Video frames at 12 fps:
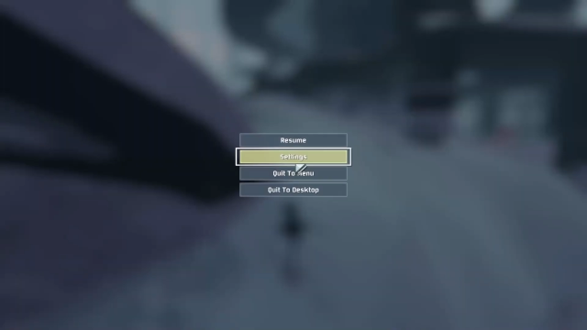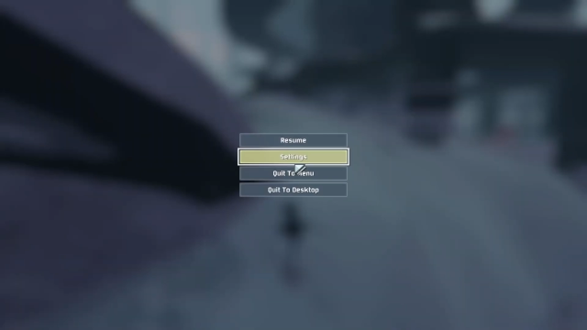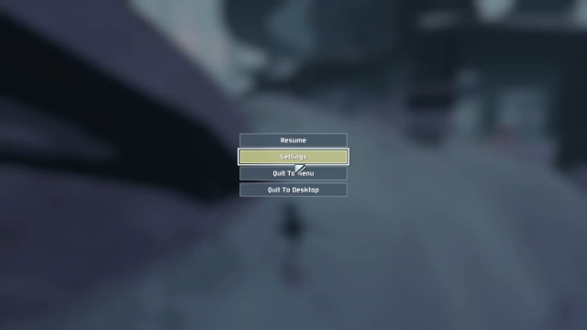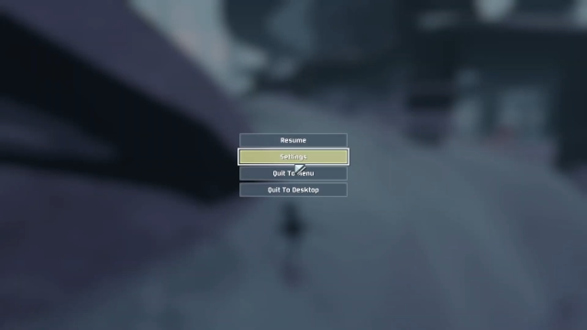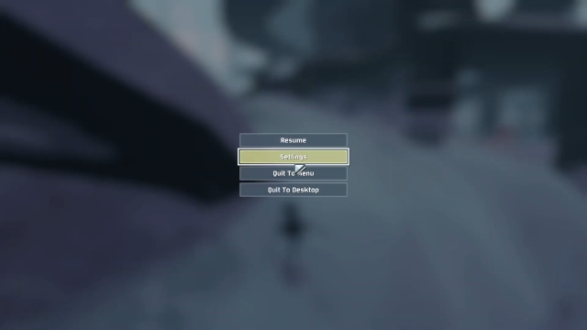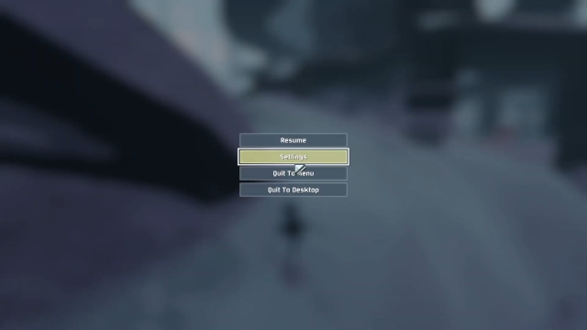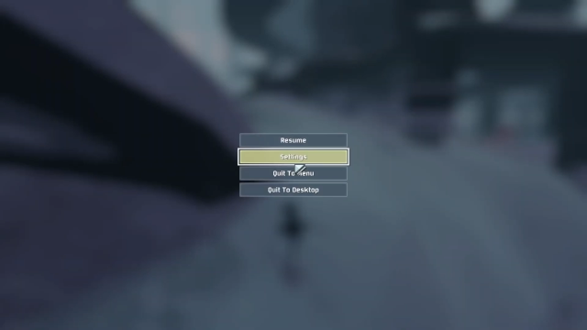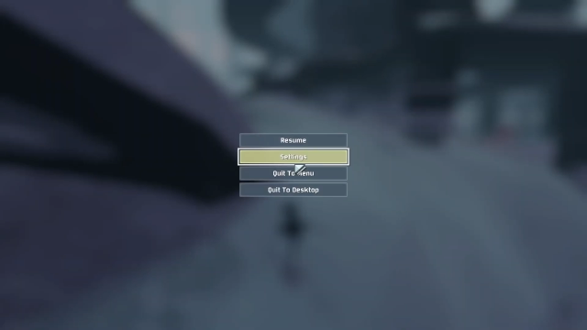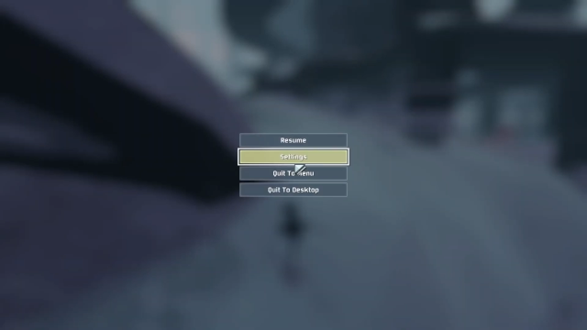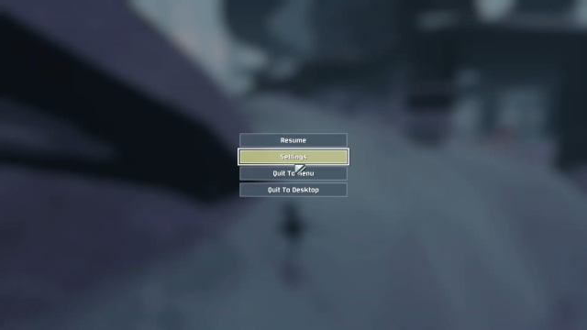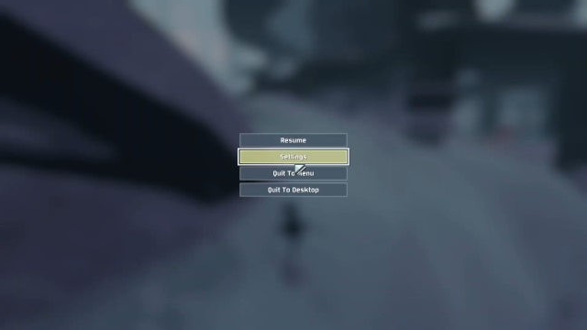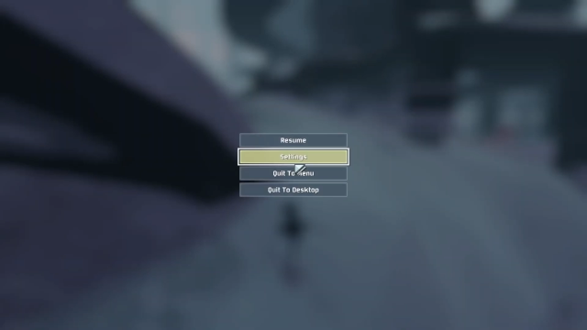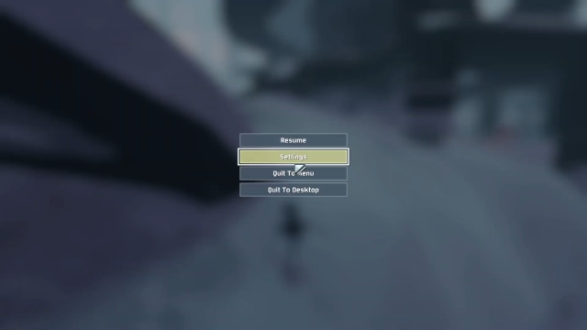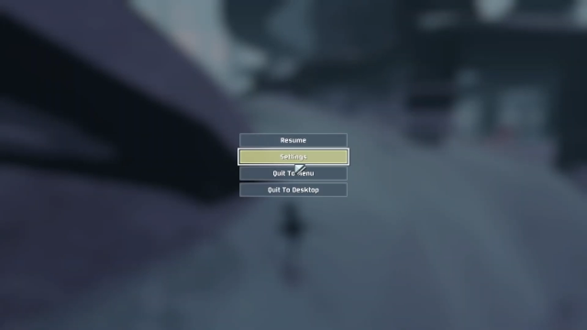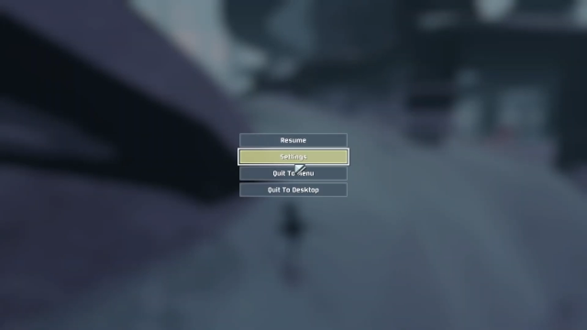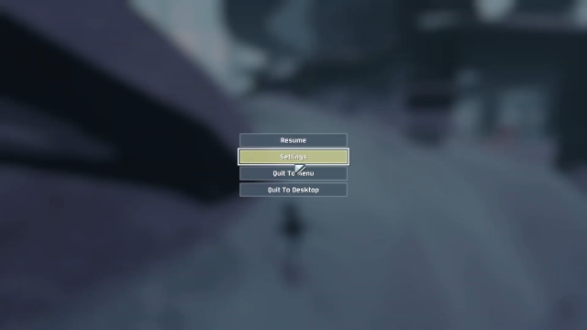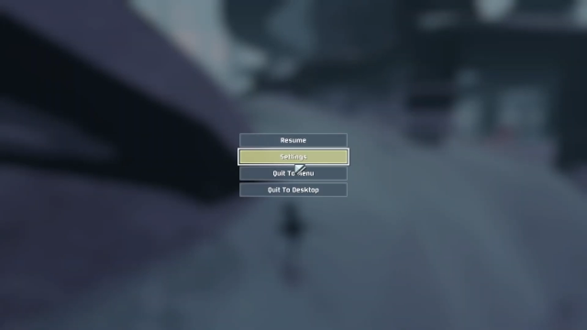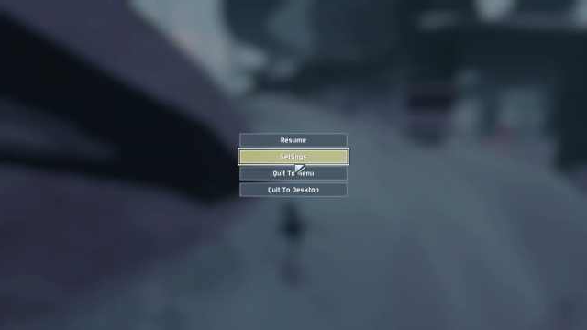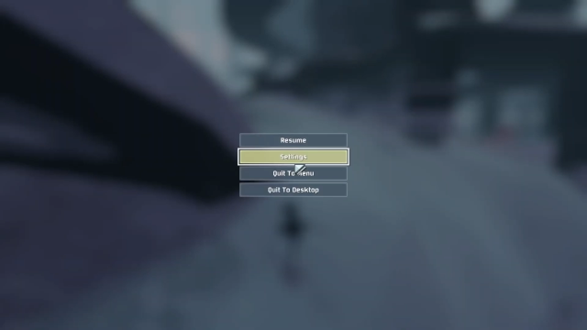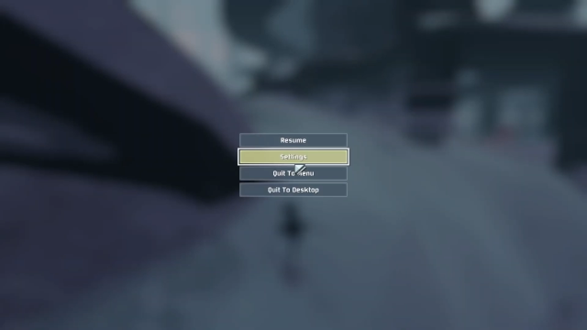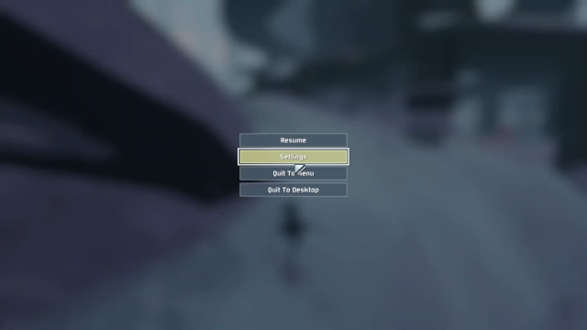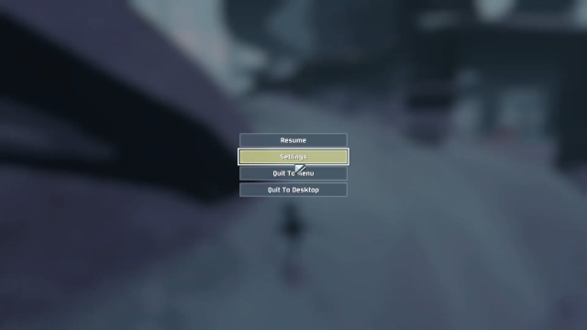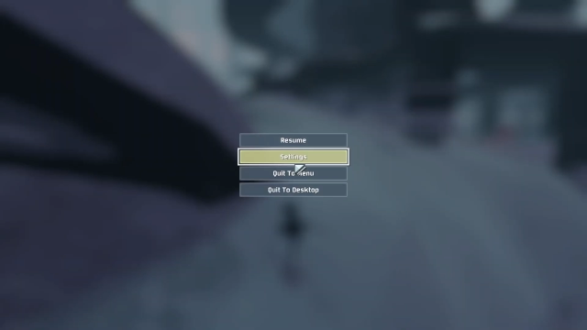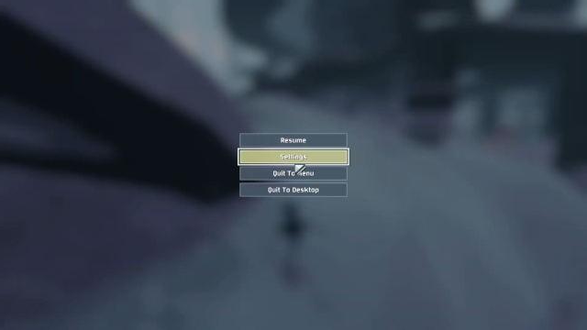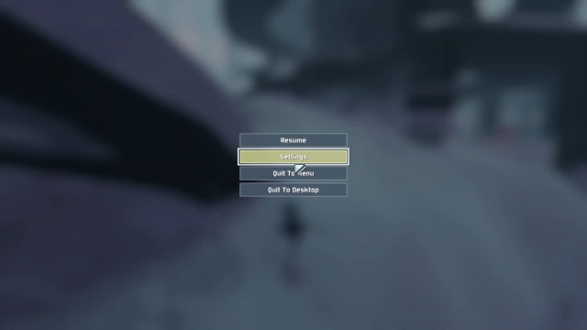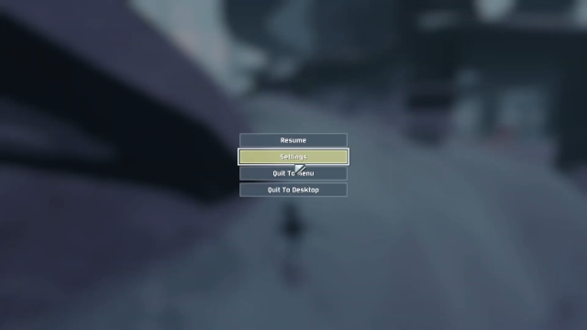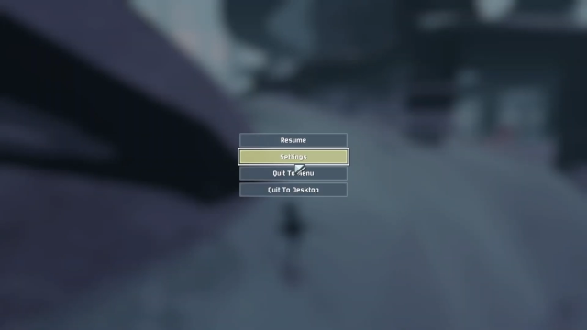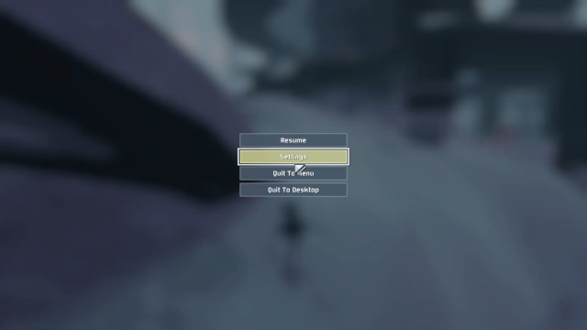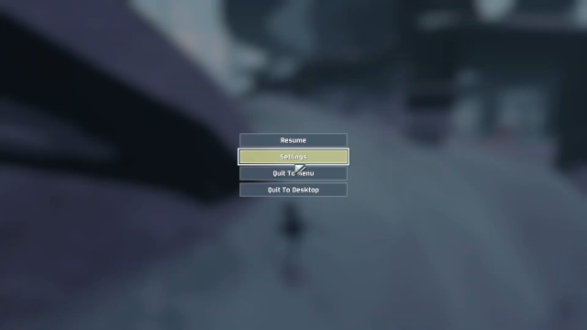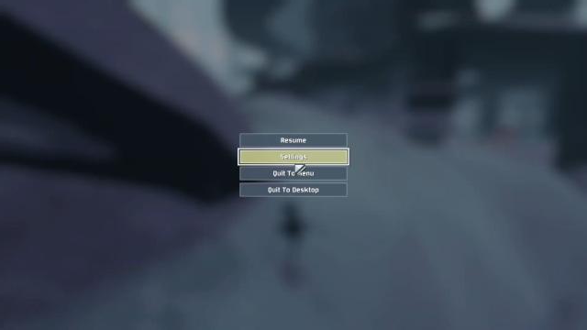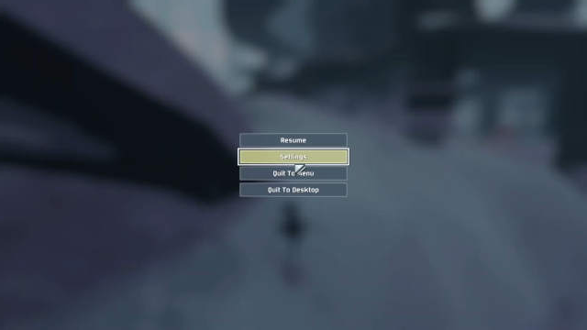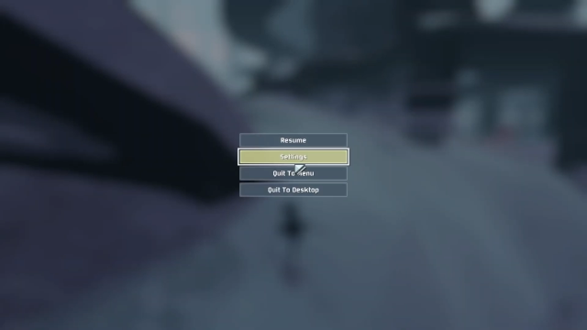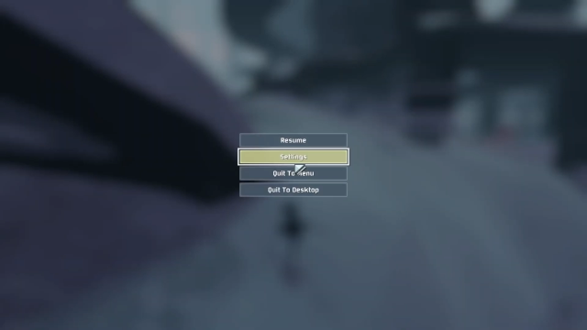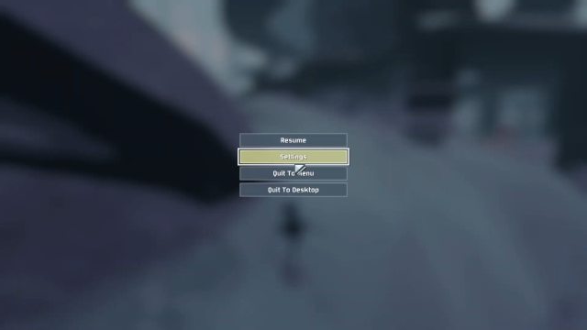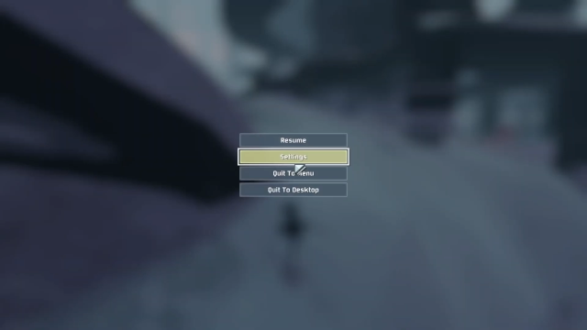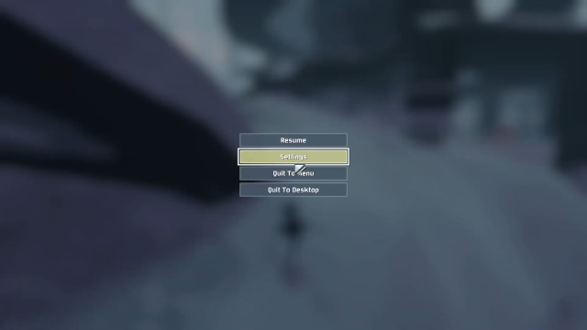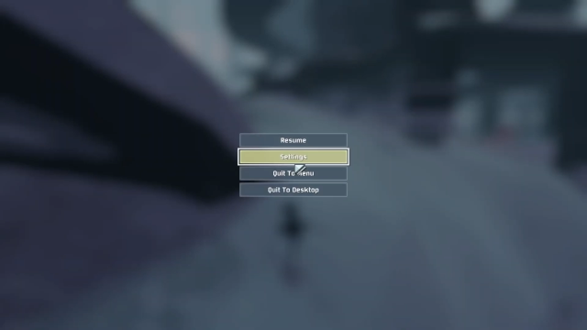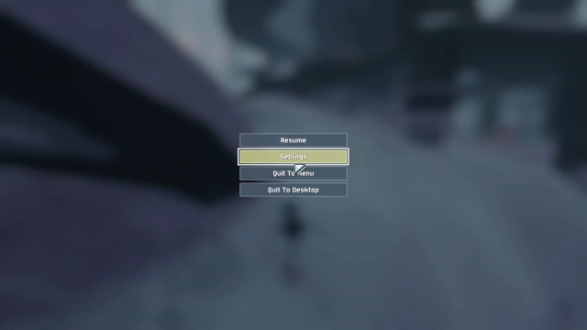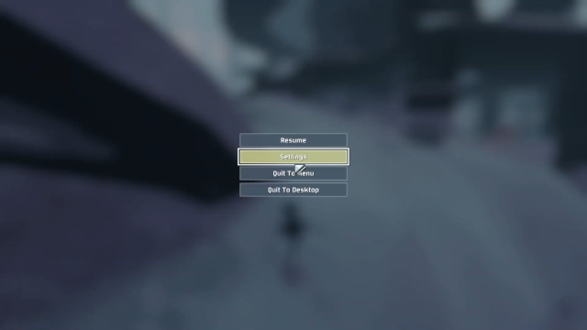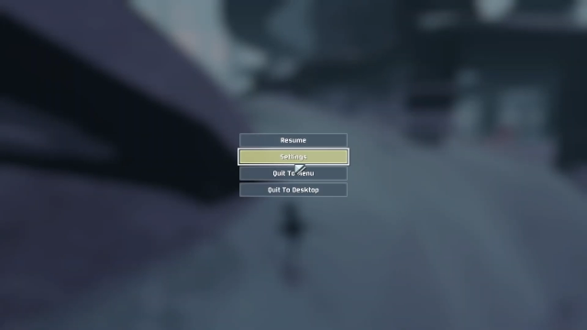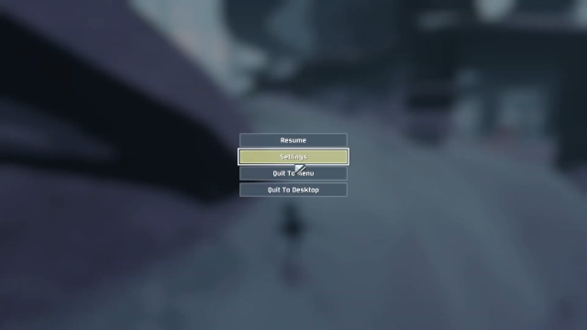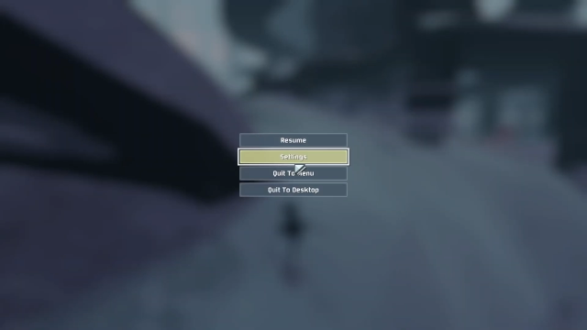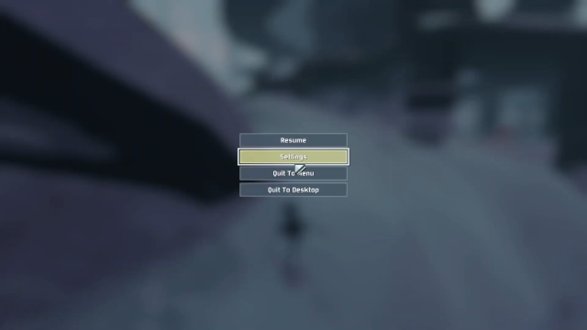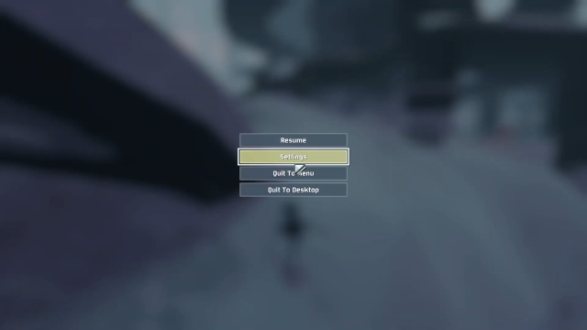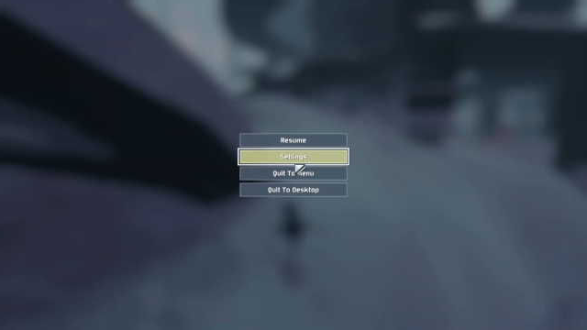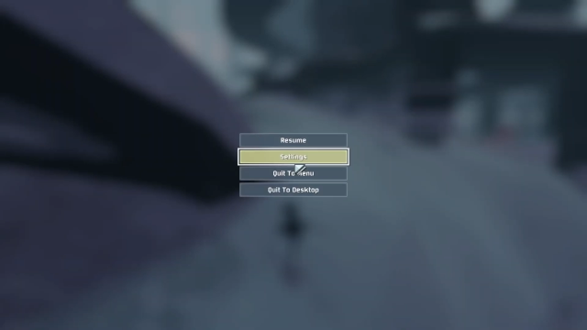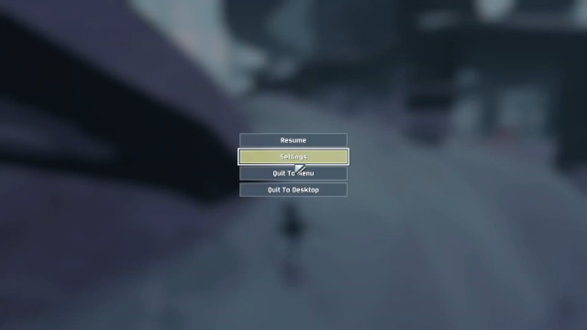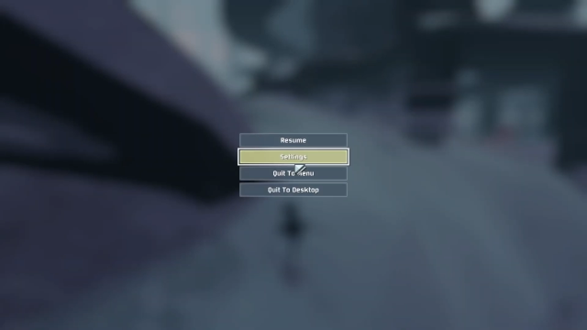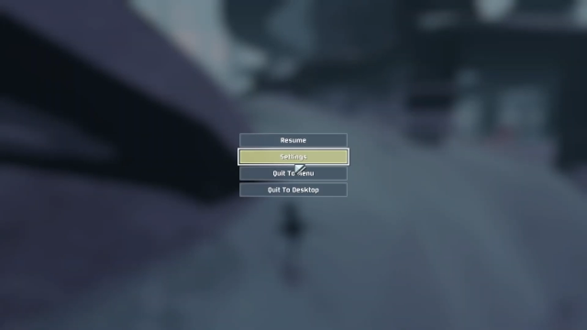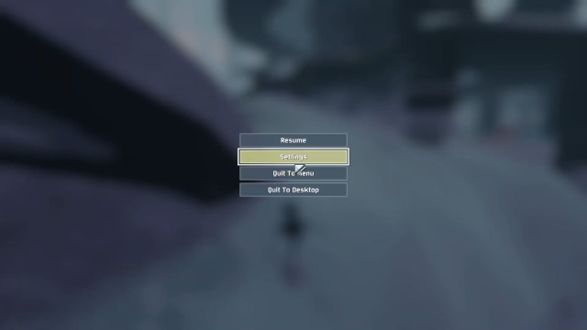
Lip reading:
[unreadable: no face in view]